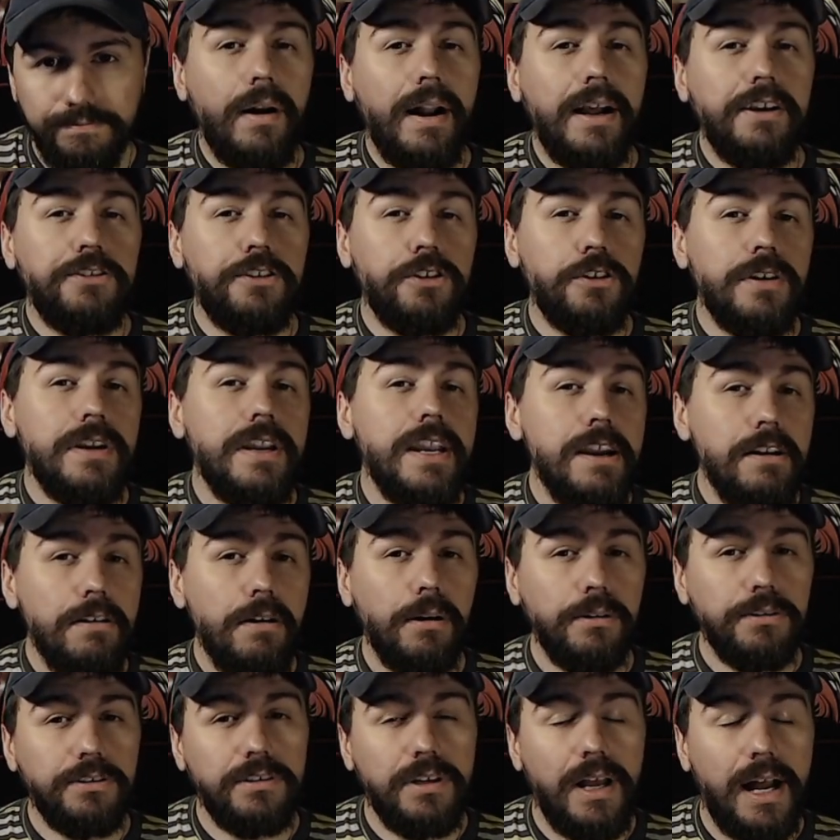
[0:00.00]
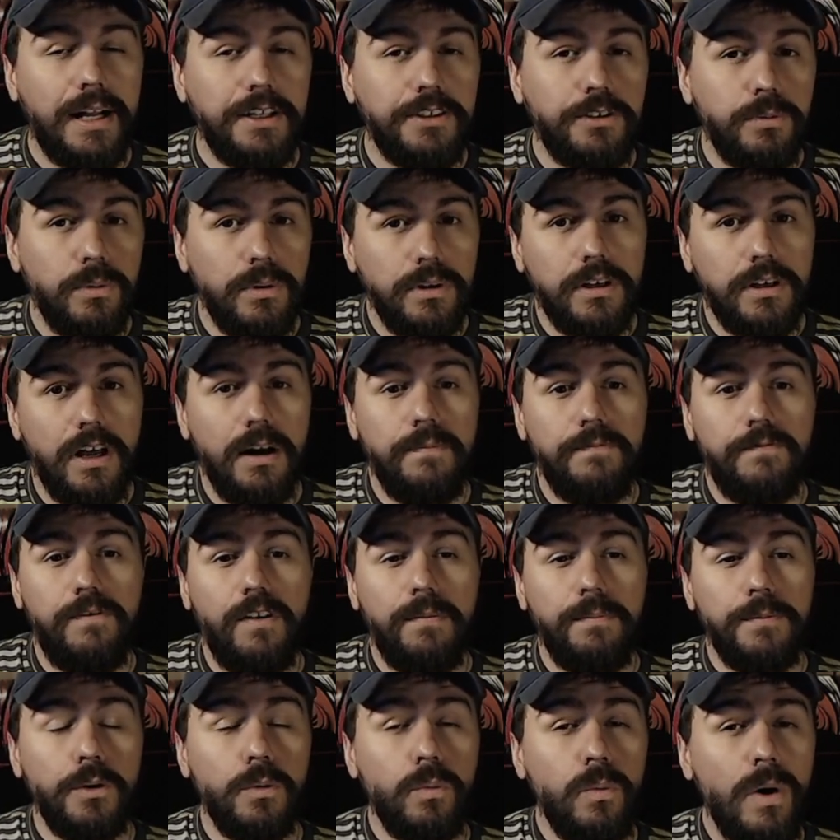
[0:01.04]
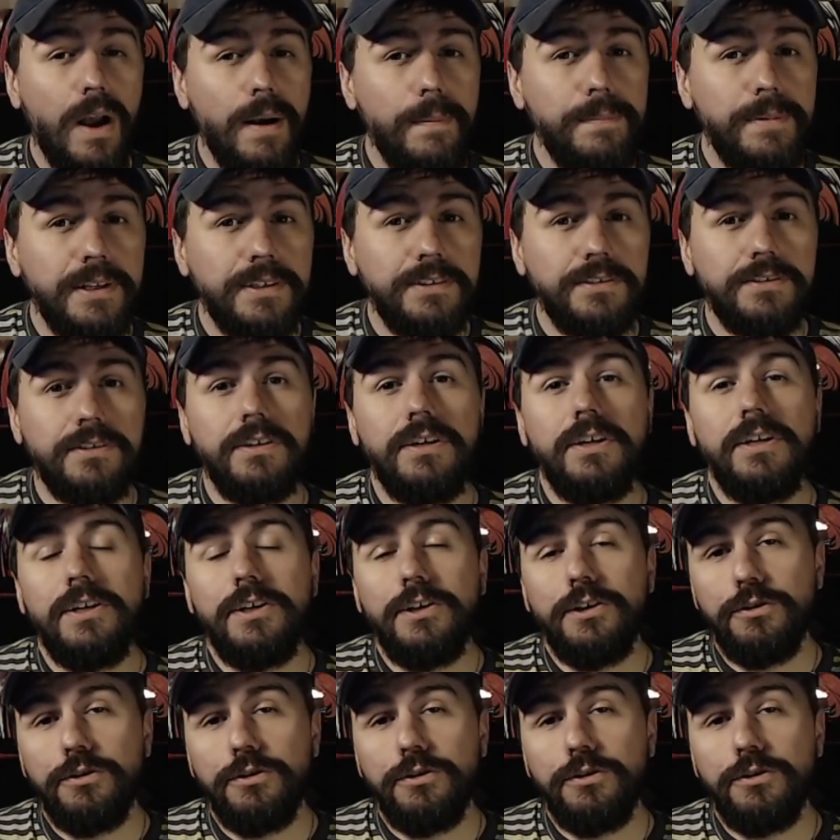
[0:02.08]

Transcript: whereas your hero stats will come from your weapons,